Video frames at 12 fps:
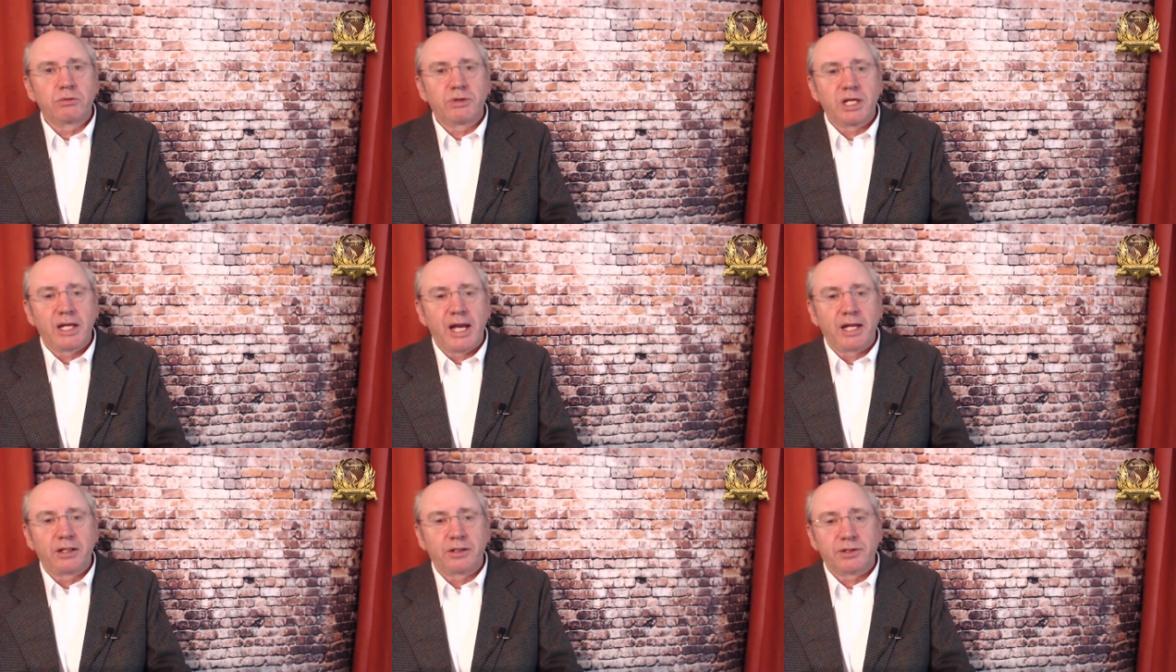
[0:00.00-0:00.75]
the
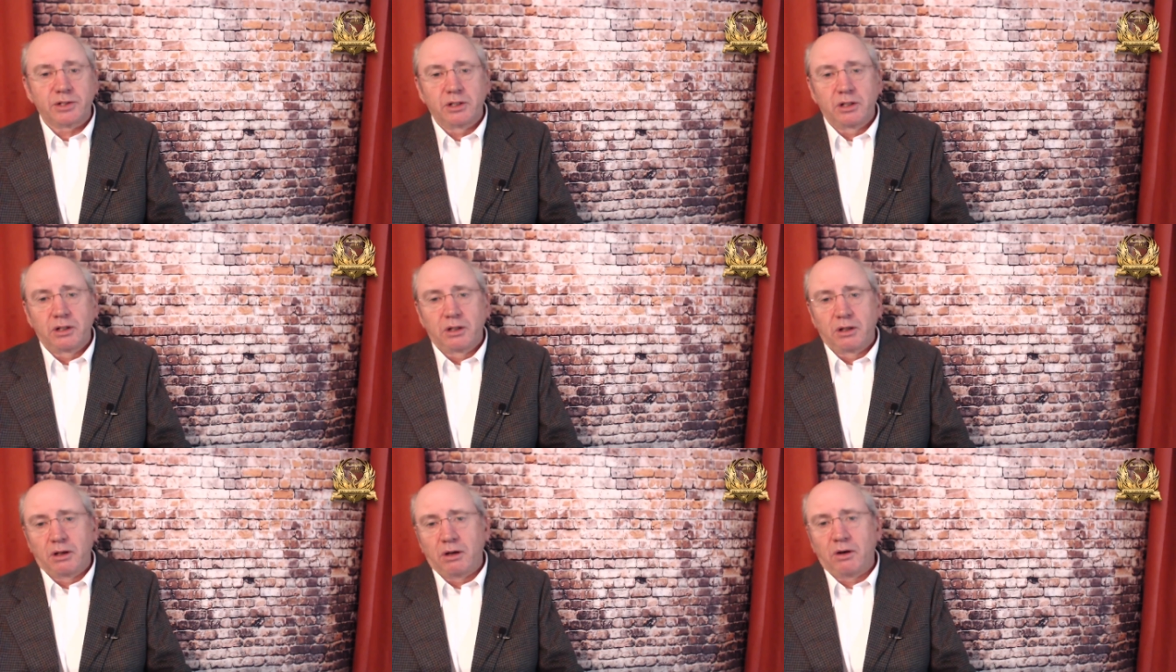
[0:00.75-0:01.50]
end
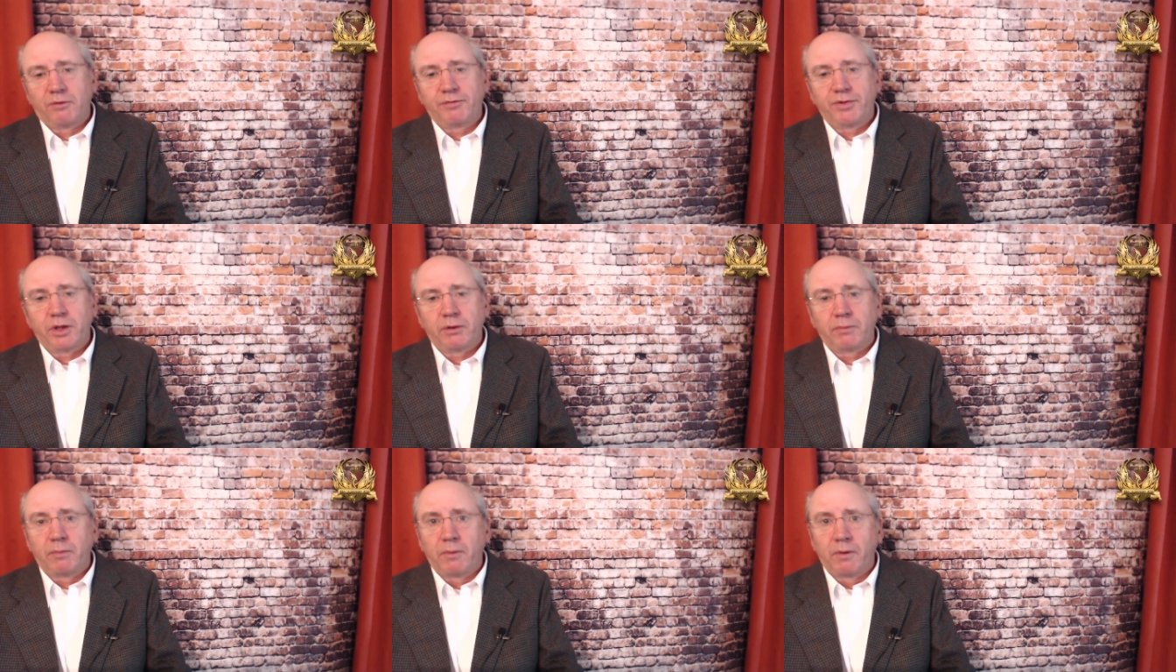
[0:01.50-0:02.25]
of the
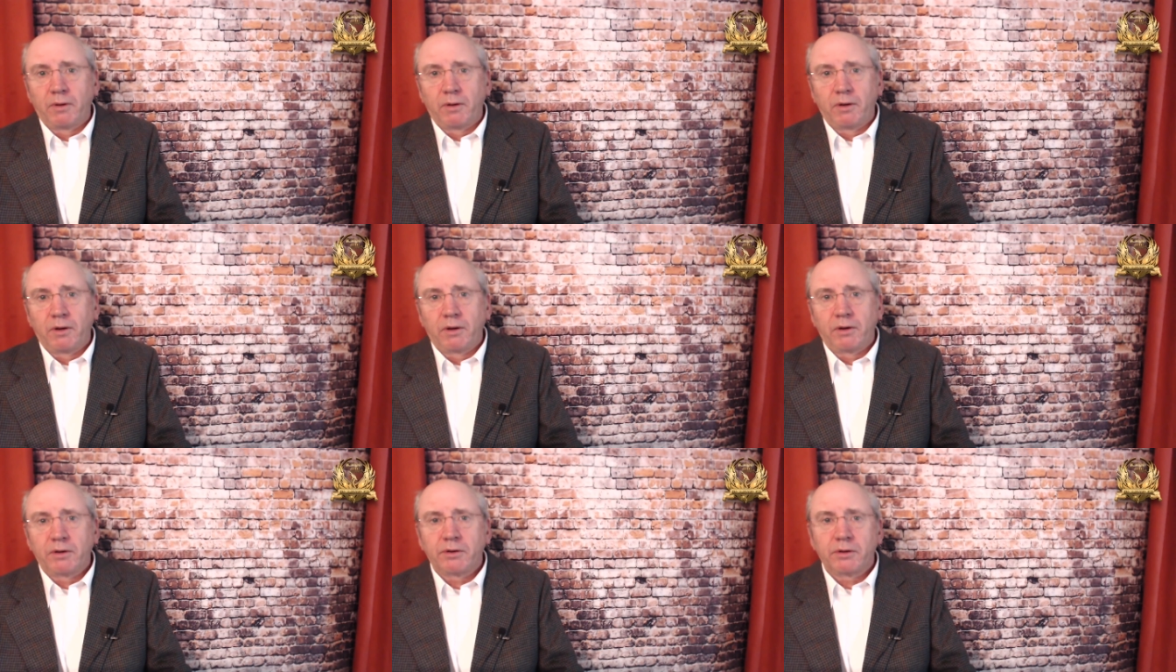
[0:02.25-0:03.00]

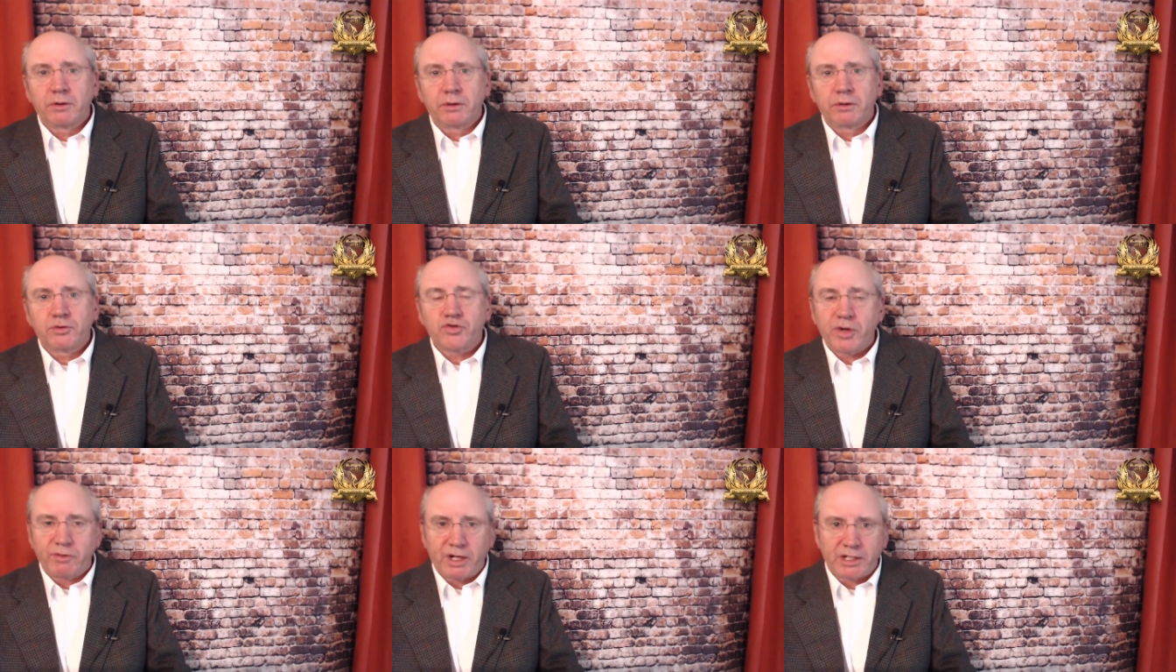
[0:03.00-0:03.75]

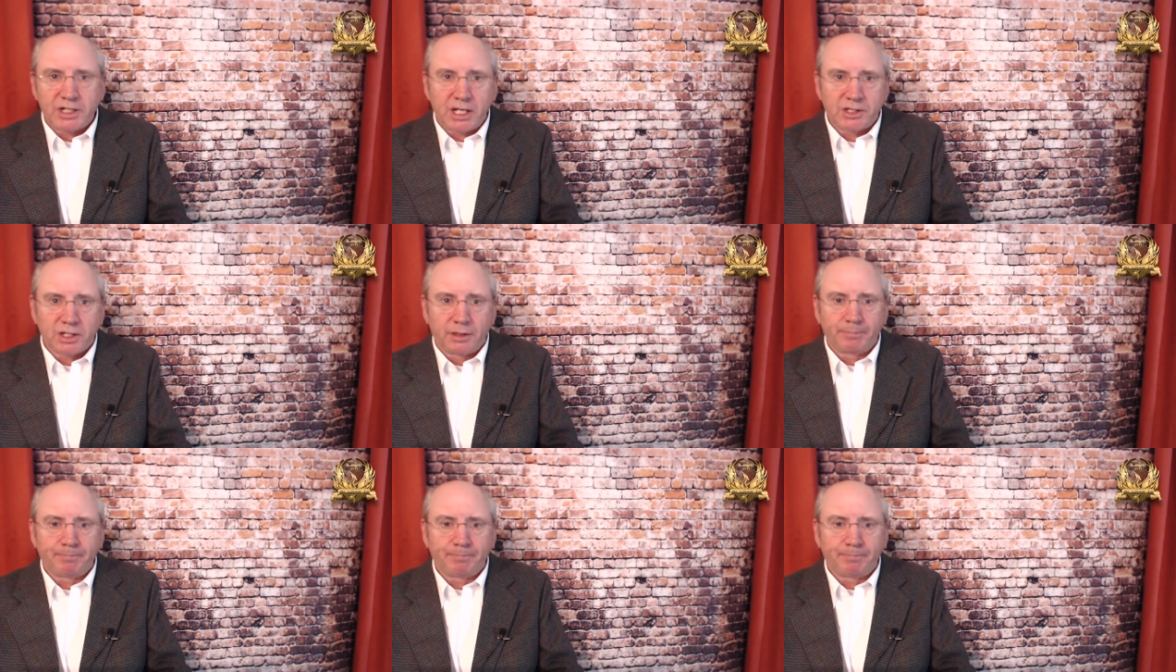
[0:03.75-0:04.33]
tree ring data.